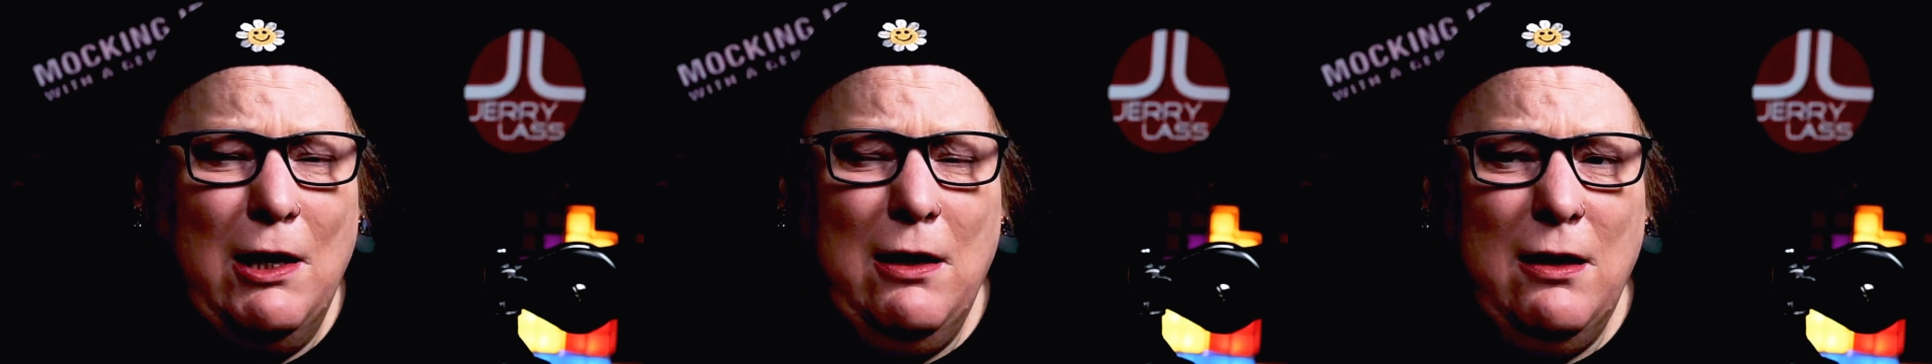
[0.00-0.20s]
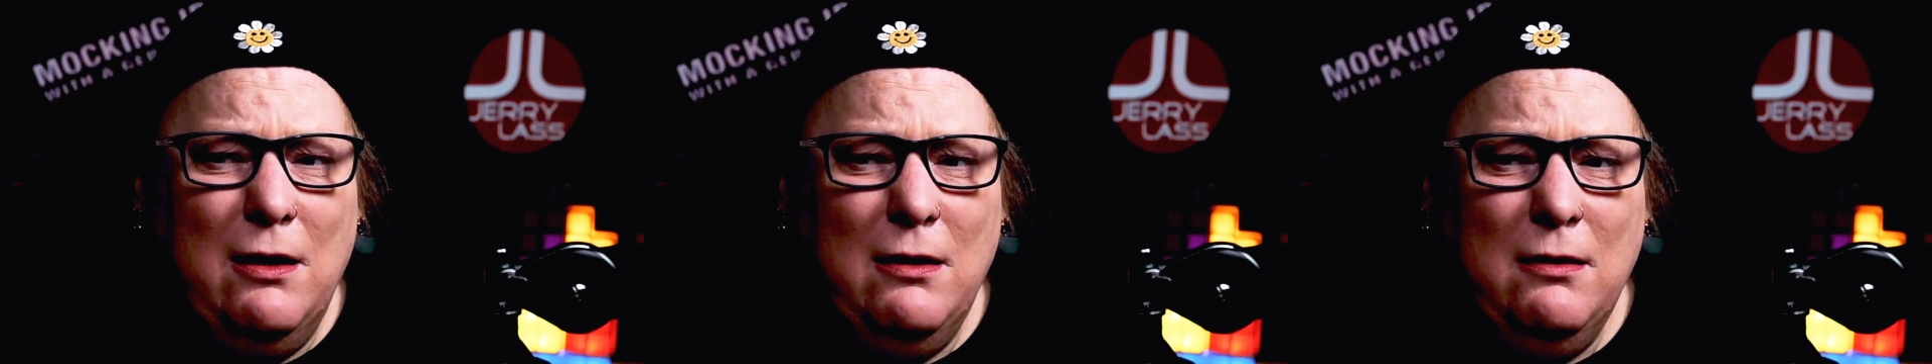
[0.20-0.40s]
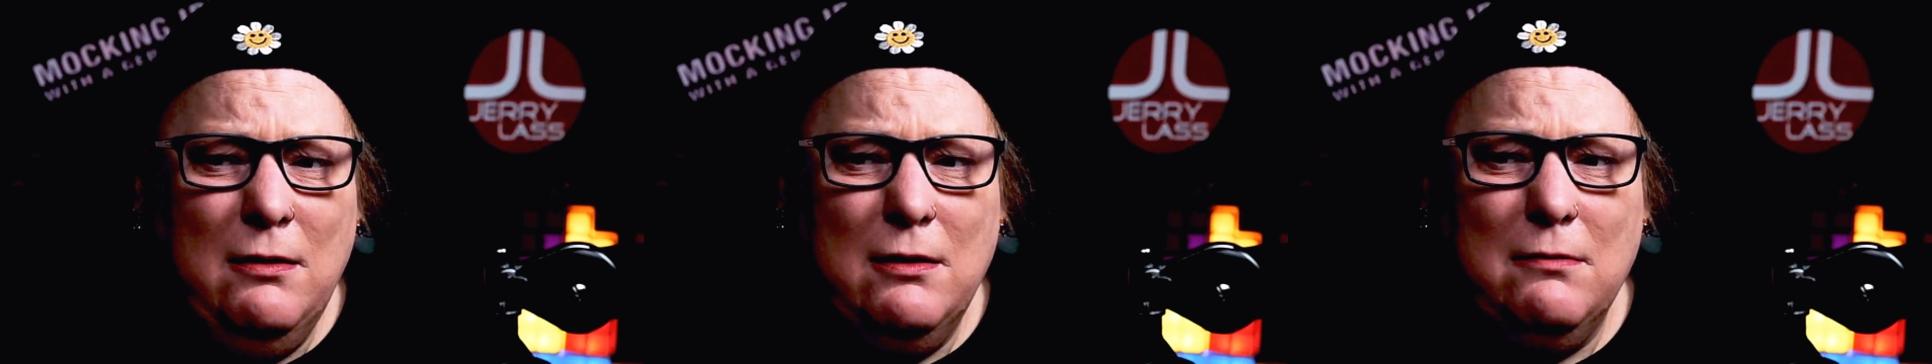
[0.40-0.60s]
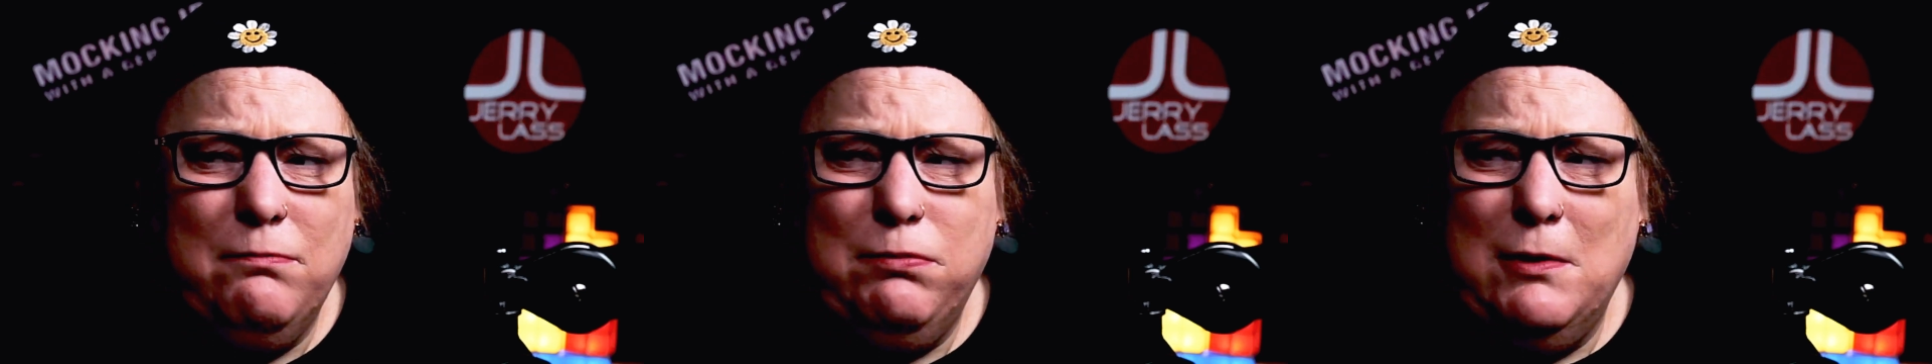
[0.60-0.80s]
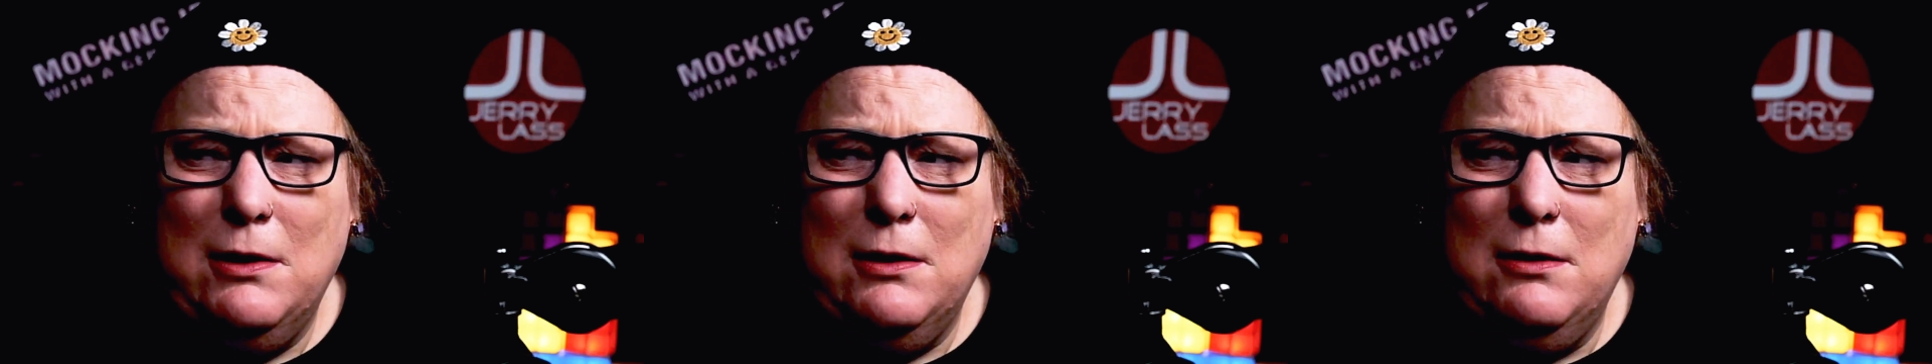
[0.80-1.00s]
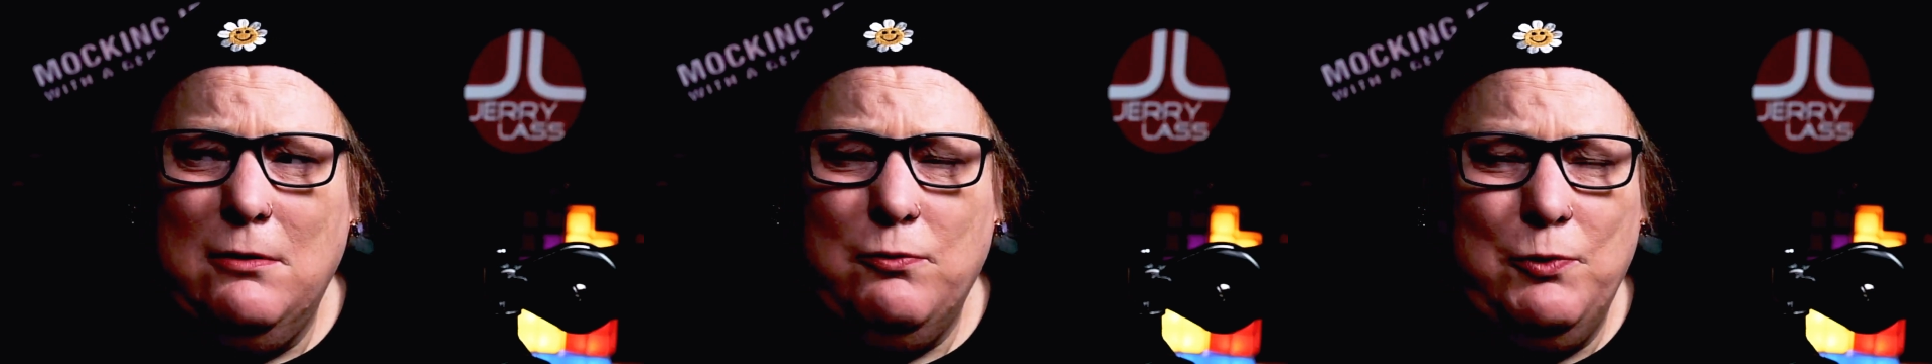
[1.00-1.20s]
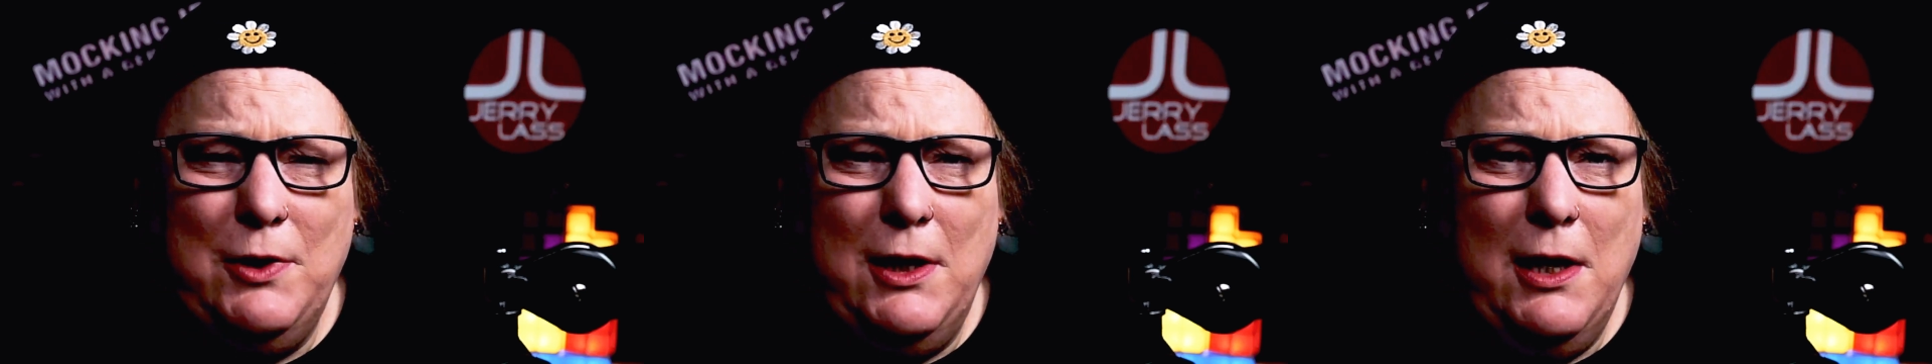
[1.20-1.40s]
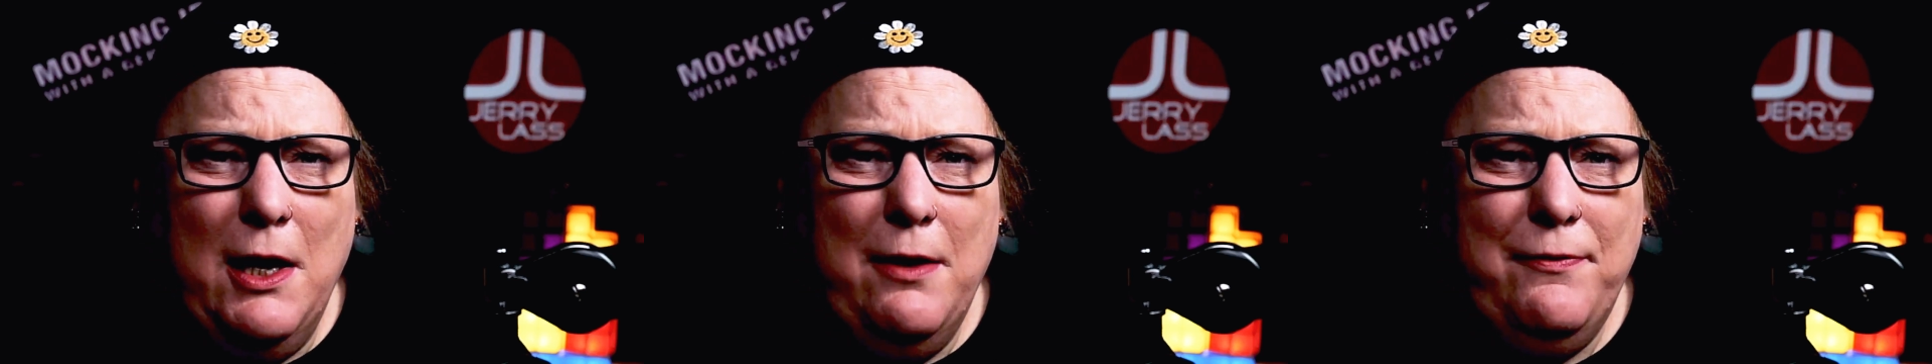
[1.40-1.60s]
dark, but
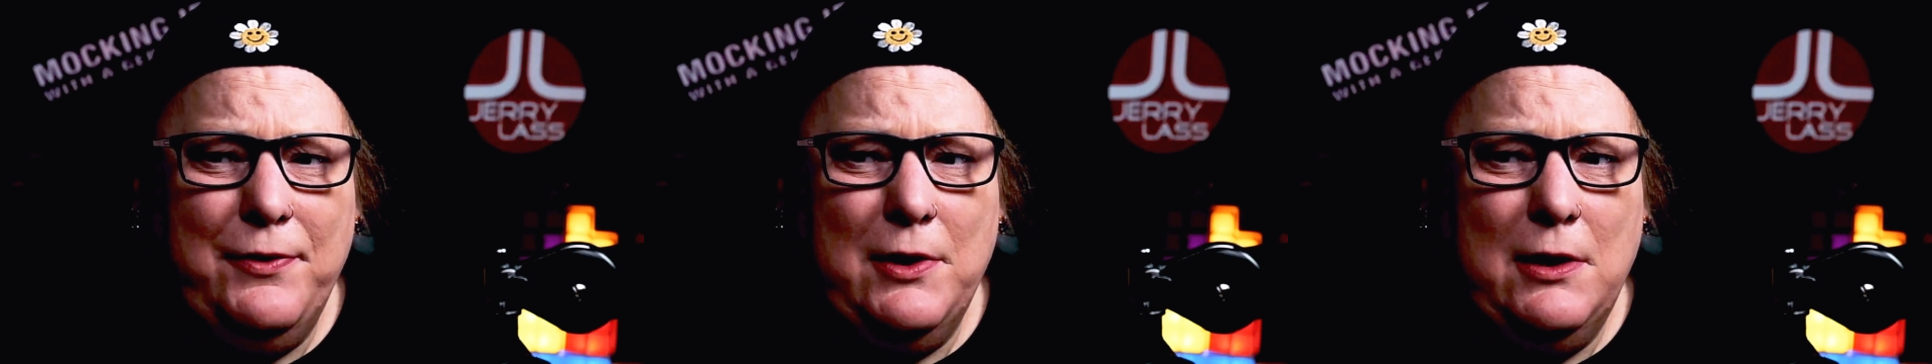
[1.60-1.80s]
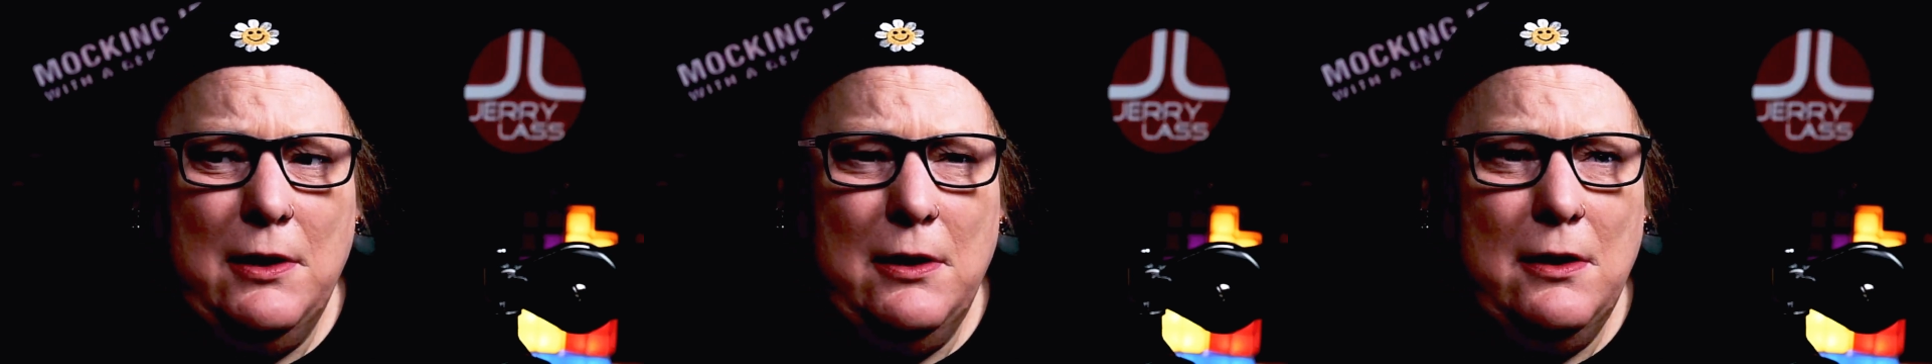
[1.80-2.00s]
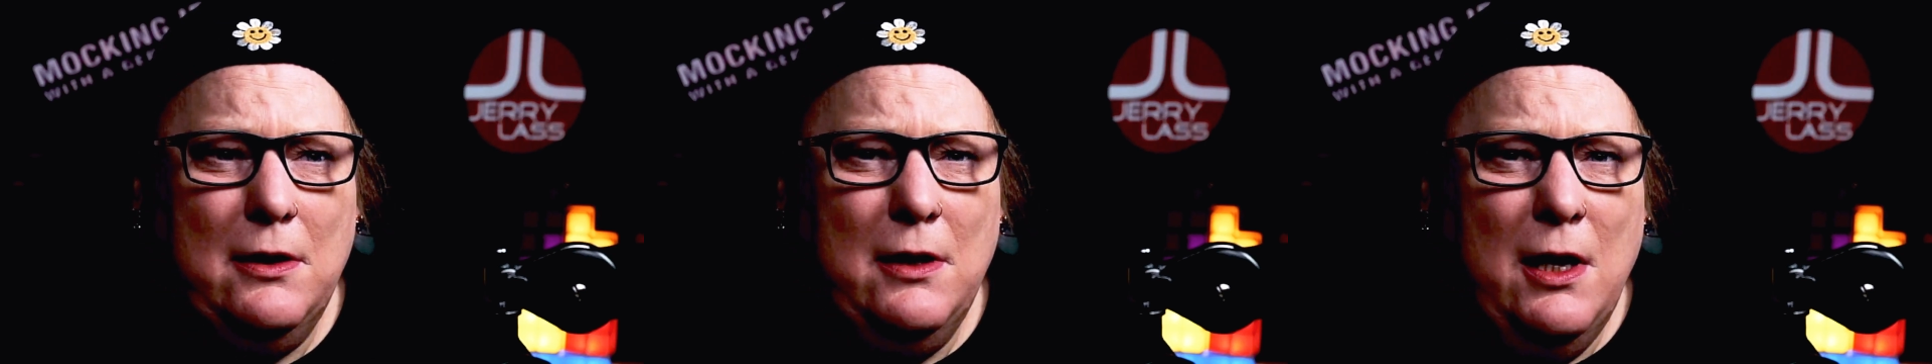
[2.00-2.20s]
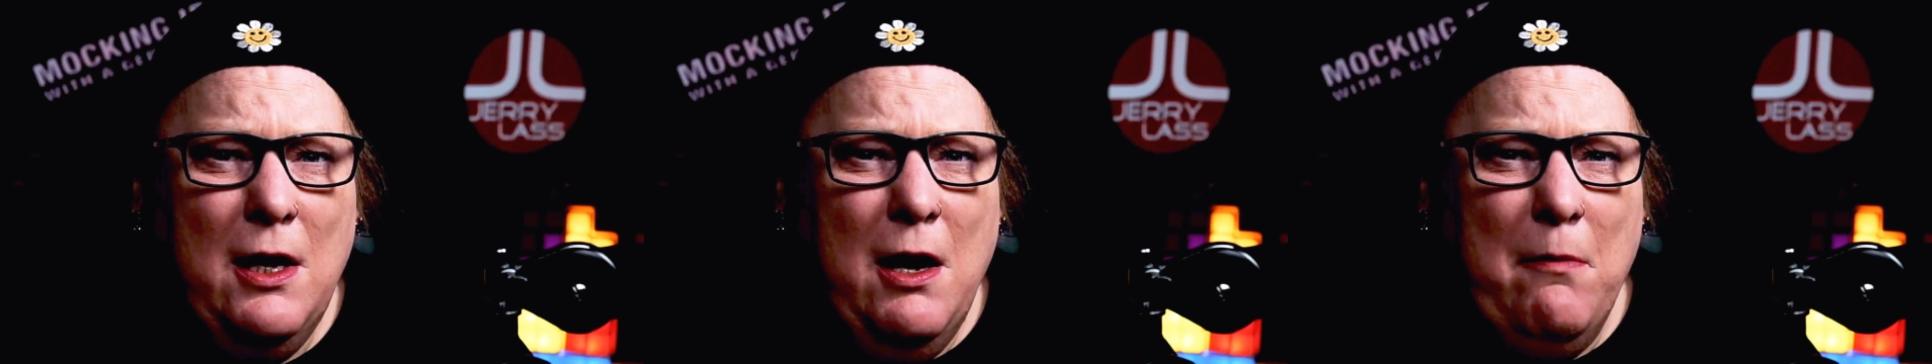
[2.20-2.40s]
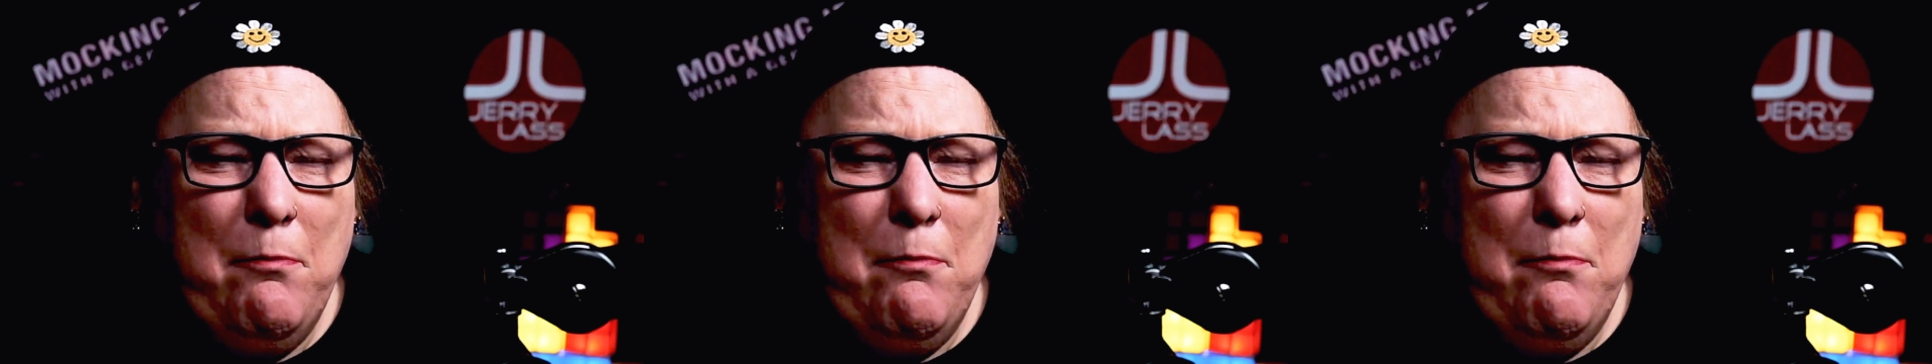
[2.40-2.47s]
we have a